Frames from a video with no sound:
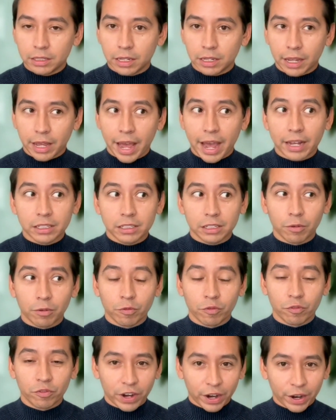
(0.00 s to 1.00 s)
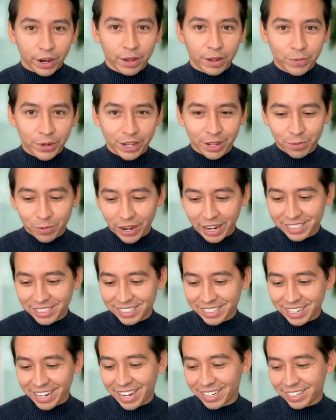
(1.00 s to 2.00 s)
has a very big price
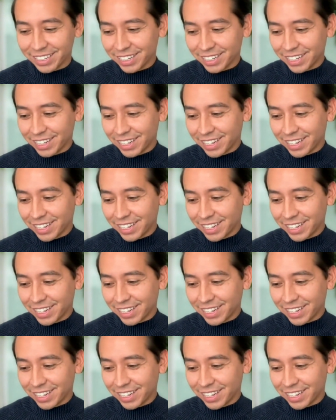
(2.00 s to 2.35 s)
tag.